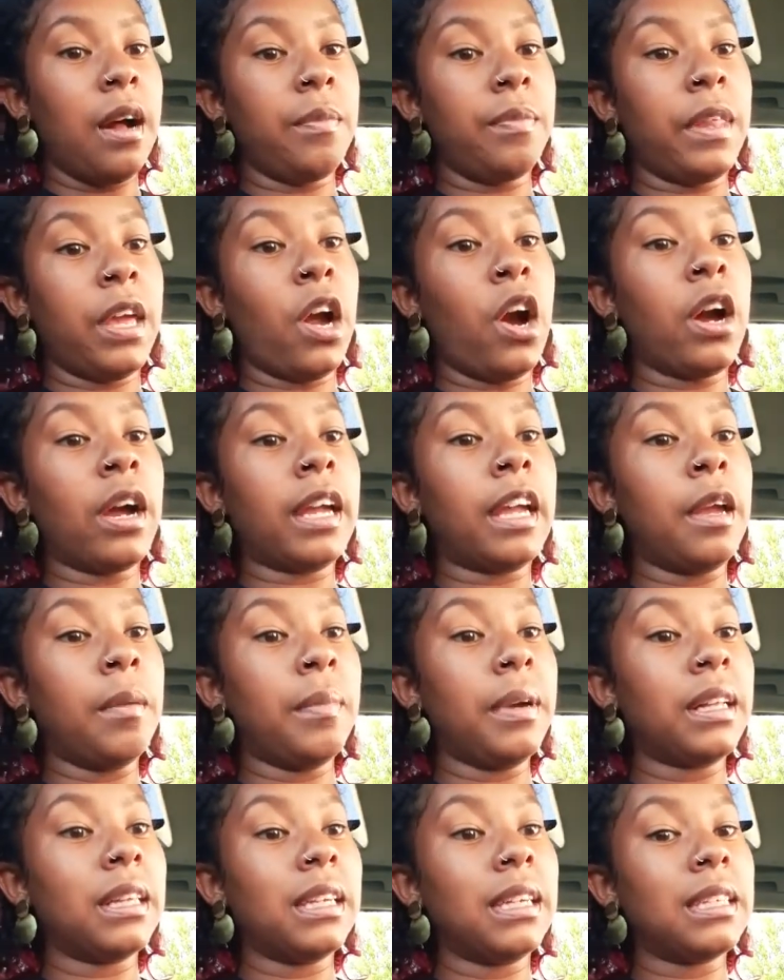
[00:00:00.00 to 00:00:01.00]
They are
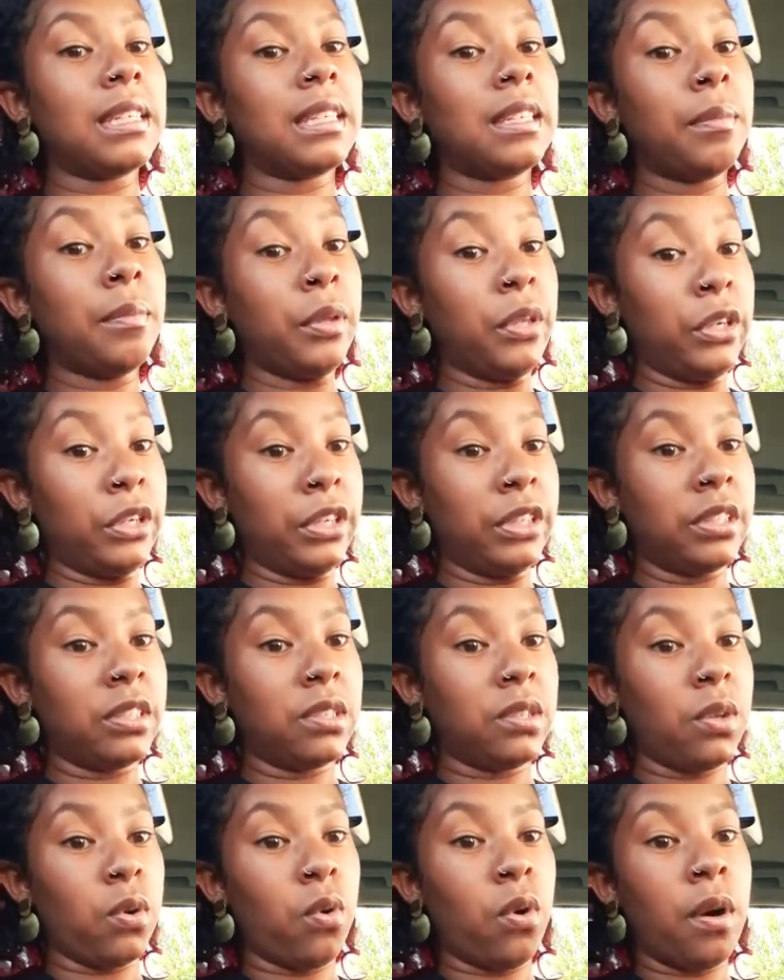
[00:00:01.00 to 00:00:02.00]
chemically similar
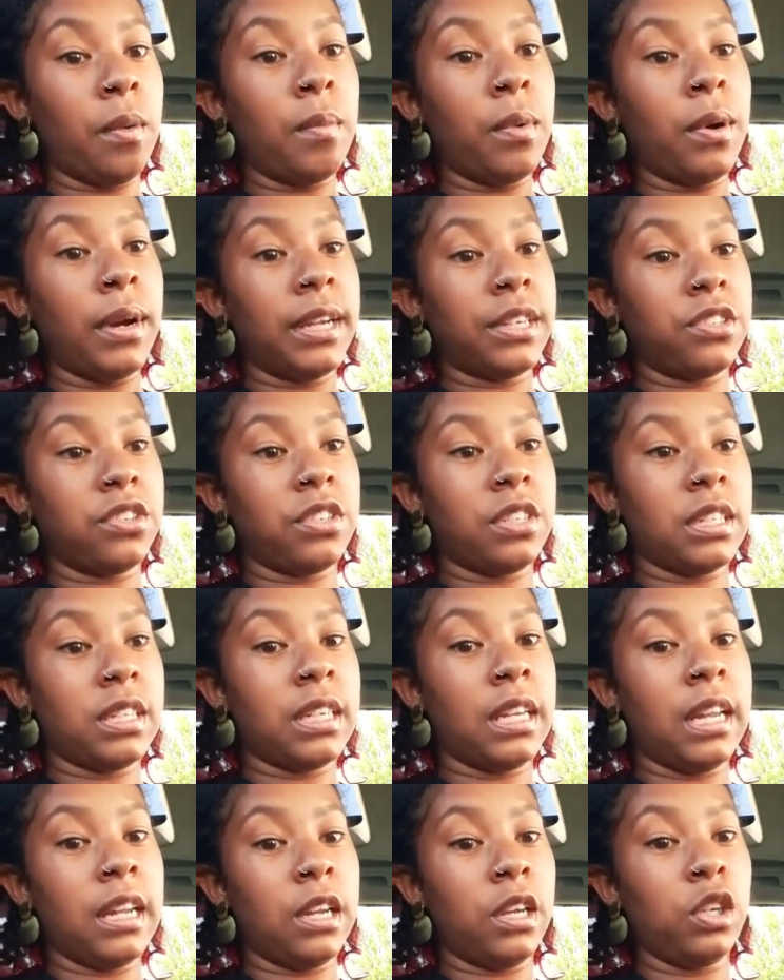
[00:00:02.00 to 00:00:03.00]
to the hormone
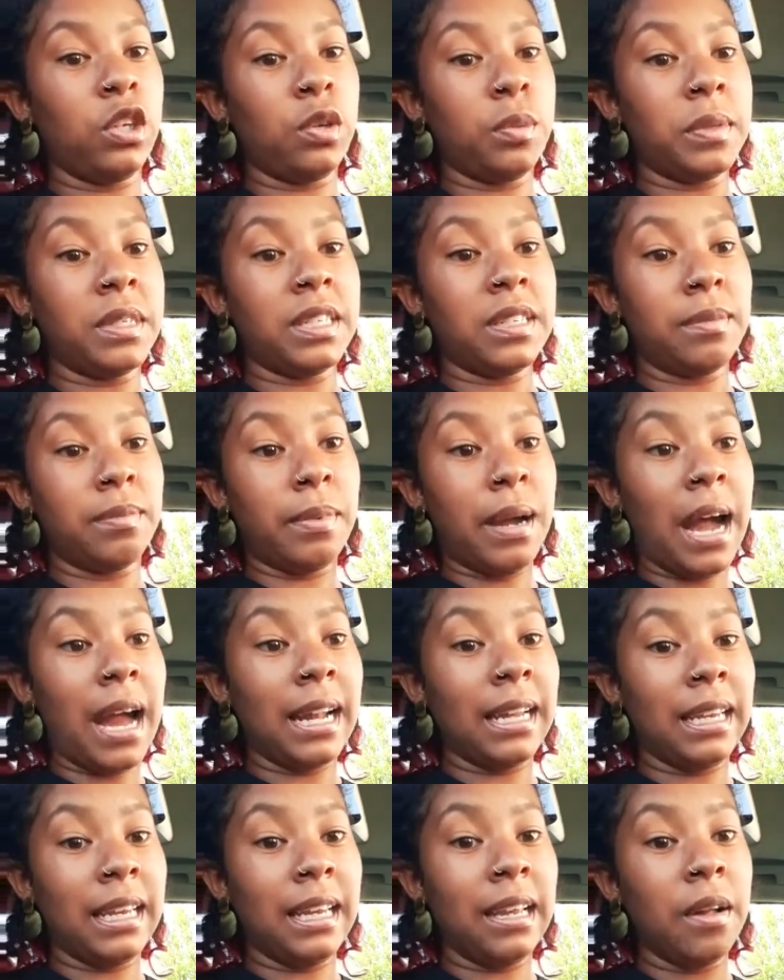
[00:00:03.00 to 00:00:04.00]
estrogen in a human's
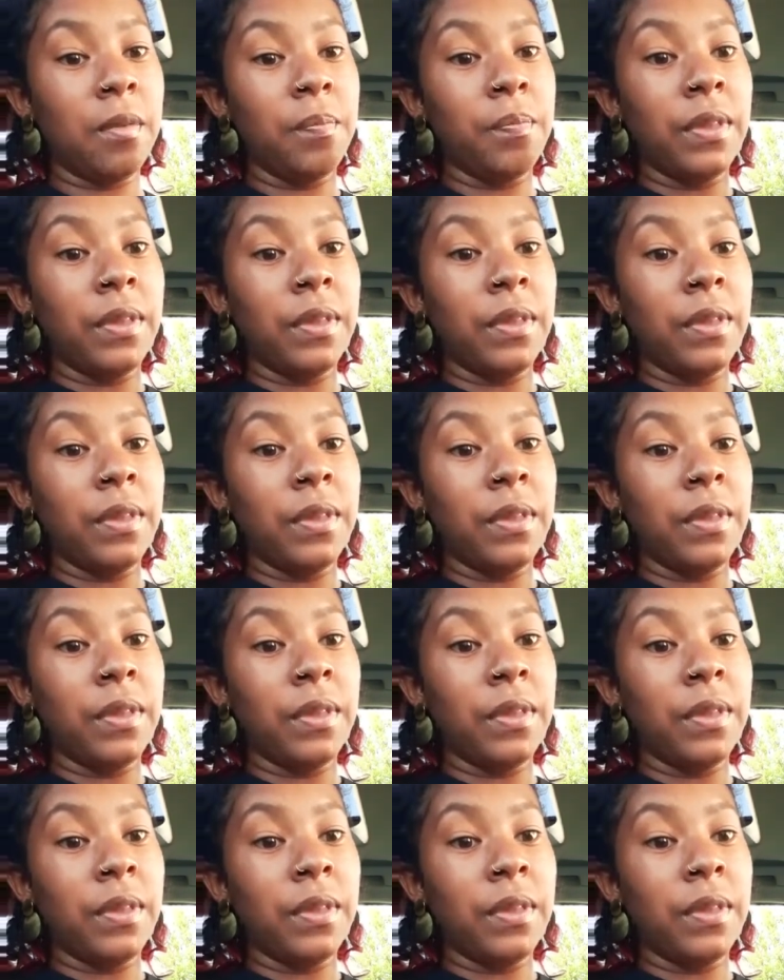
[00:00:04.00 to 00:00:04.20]
body.